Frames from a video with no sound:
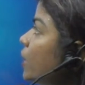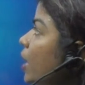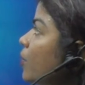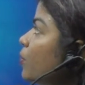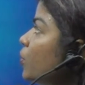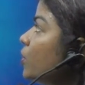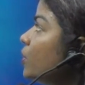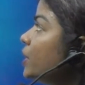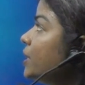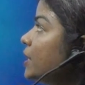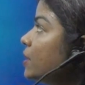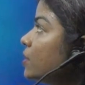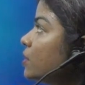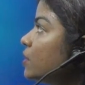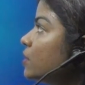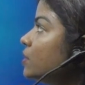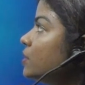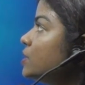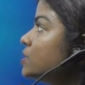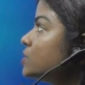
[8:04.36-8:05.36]

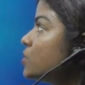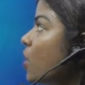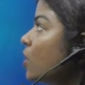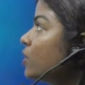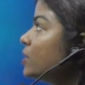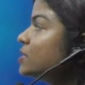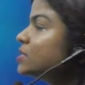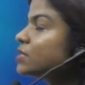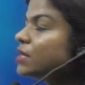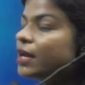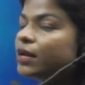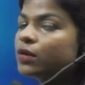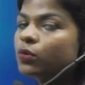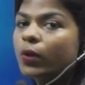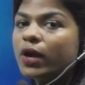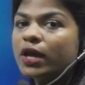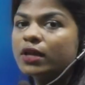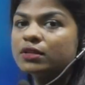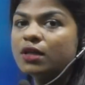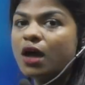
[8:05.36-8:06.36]
hemolytic disorders, like
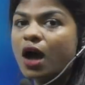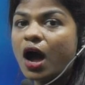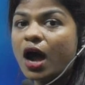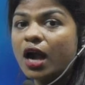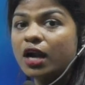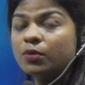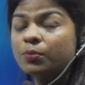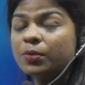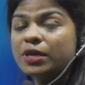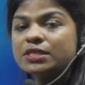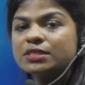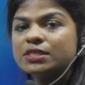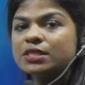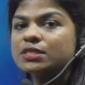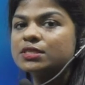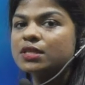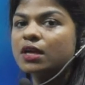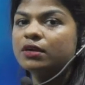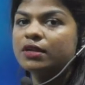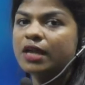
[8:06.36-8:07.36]
where the
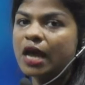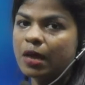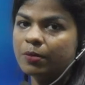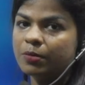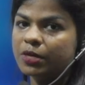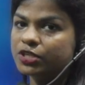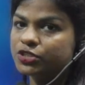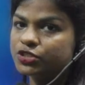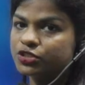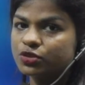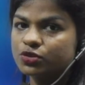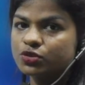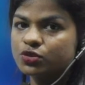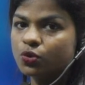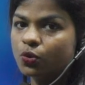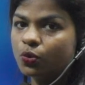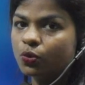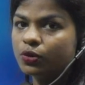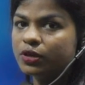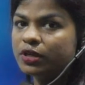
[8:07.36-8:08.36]
RBCs are damaged.
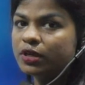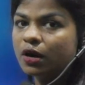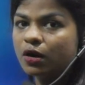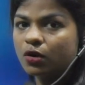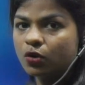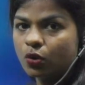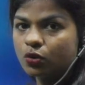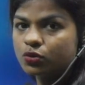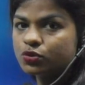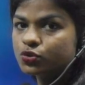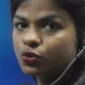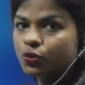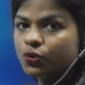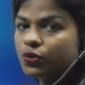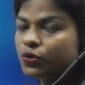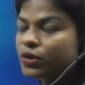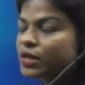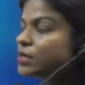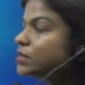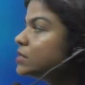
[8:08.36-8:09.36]
So here also
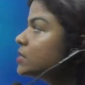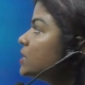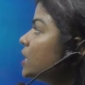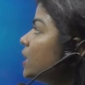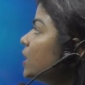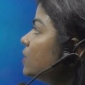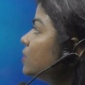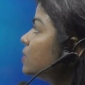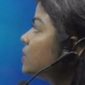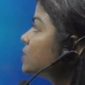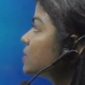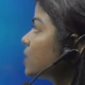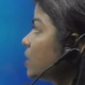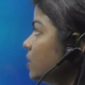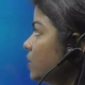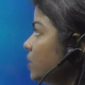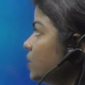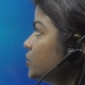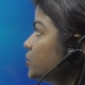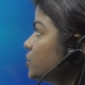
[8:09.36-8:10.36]
you can see this
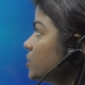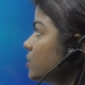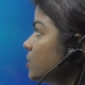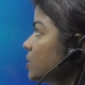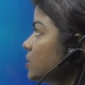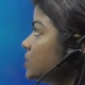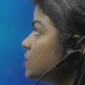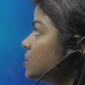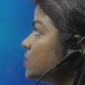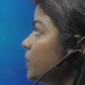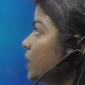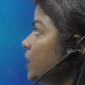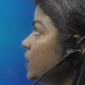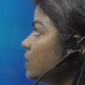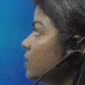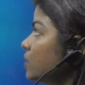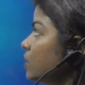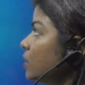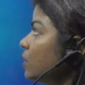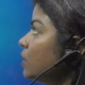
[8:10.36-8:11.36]
condition has
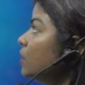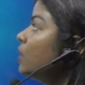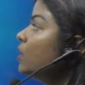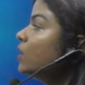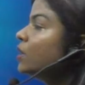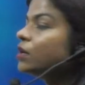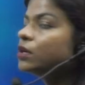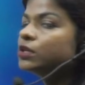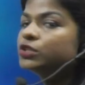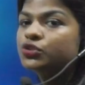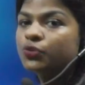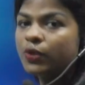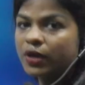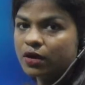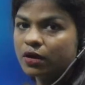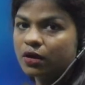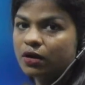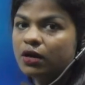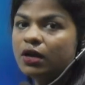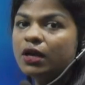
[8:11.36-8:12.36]
been
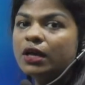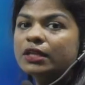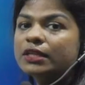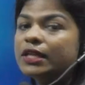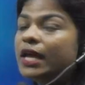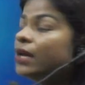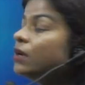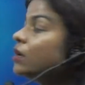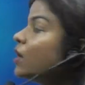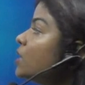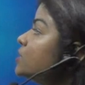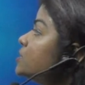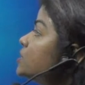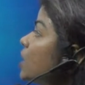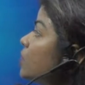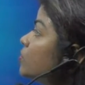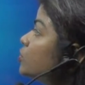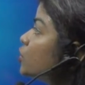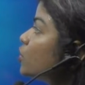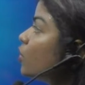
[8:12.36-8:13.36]
triggered. Then
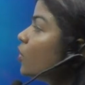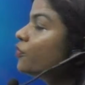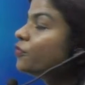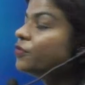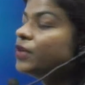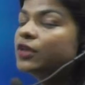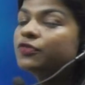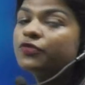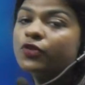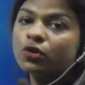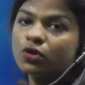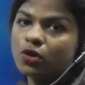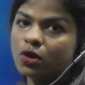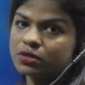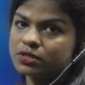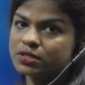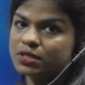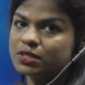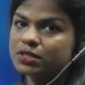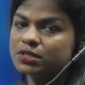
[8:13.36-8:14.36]
consumption of
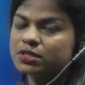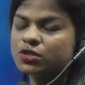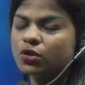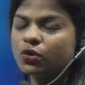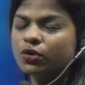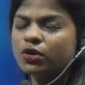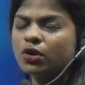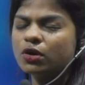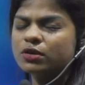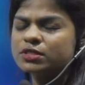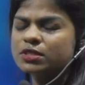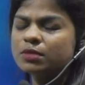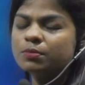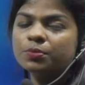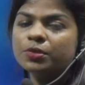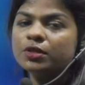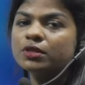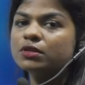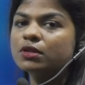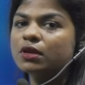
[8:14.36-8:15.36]
nephrotoxins. So your
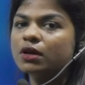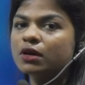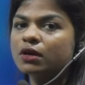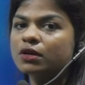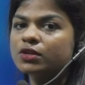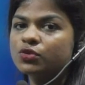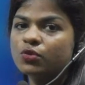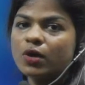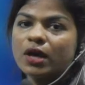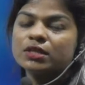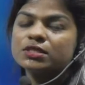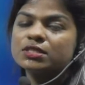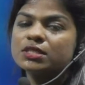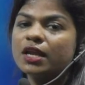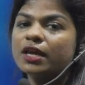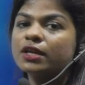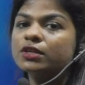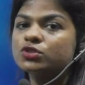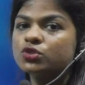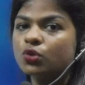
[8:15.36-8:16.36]
simple drugs
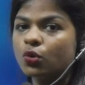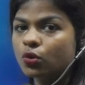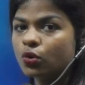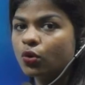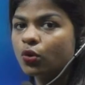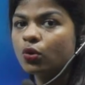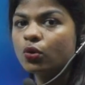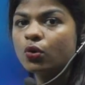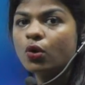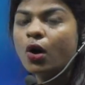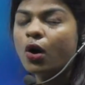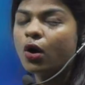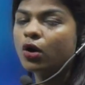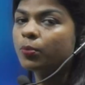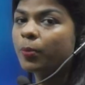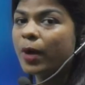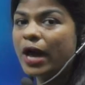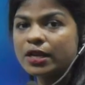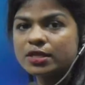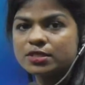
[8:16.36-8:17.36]
like Dolo or
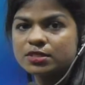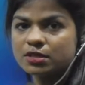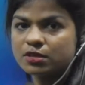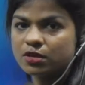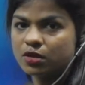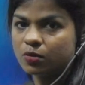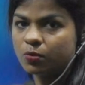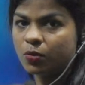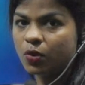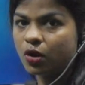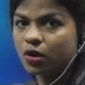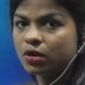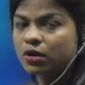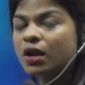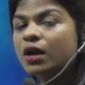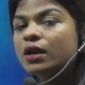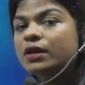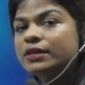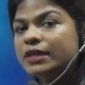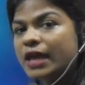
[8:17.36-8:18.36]
paracetamol
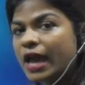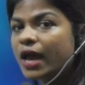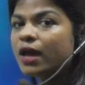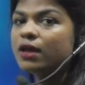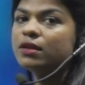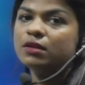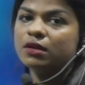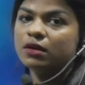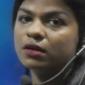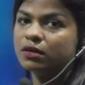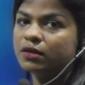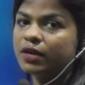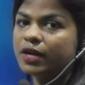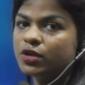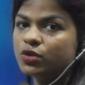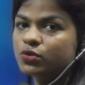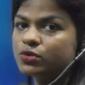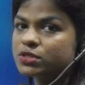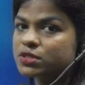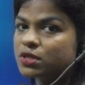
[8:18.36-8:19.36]
can
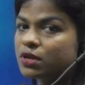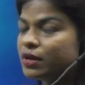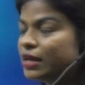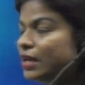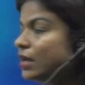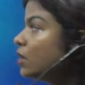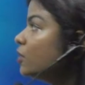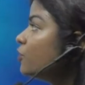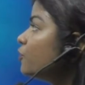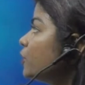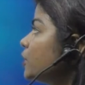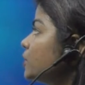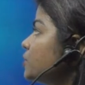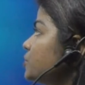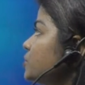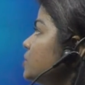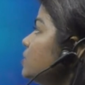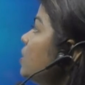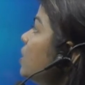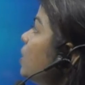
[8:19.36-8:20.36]
reduce the renal
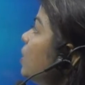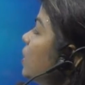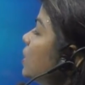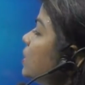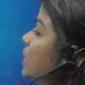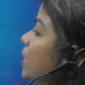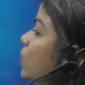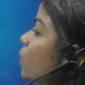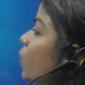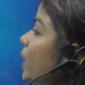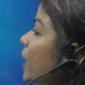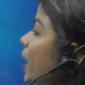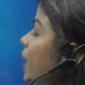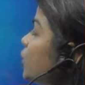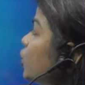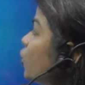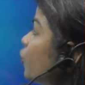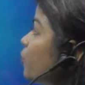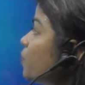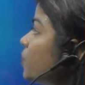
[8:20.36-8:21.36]
function. Then
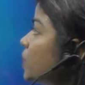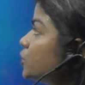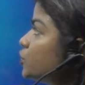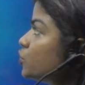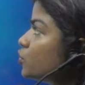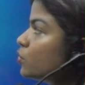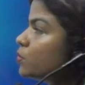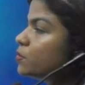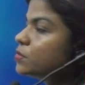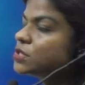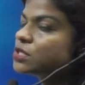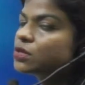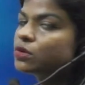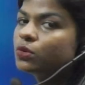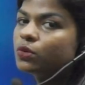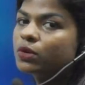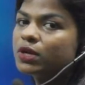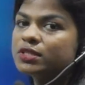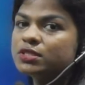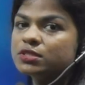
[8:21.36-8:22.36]
variety of mushrooms.
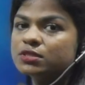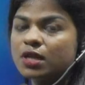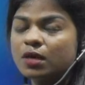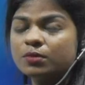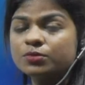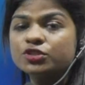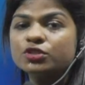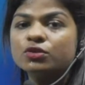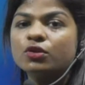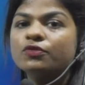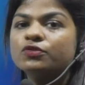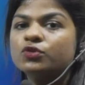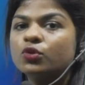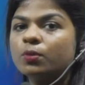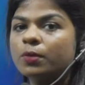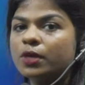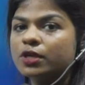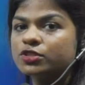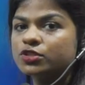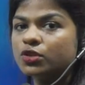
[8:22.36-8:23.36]
So consumption of
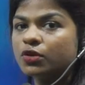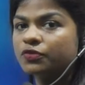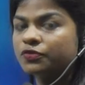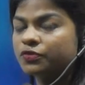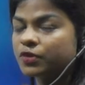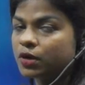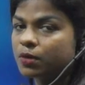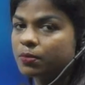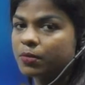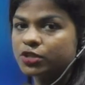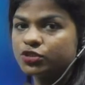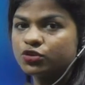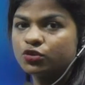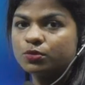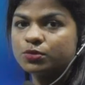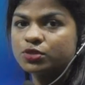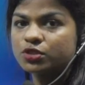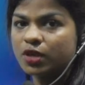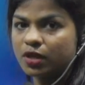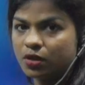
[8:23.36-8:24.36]
too much of
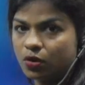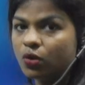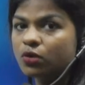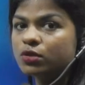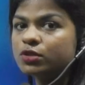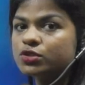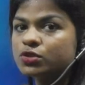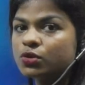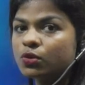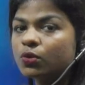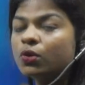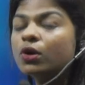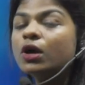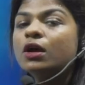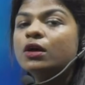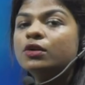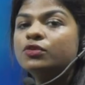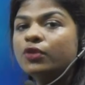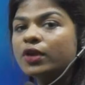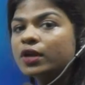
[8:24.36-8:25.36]
mushrooms can also
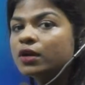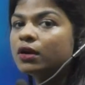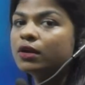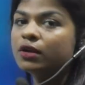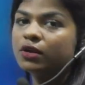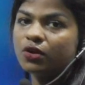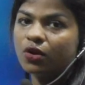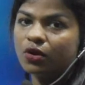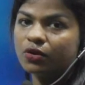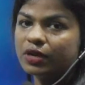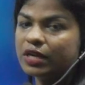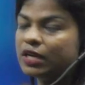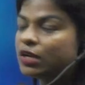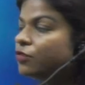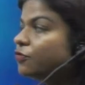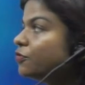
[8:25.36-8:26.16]
trigger your renal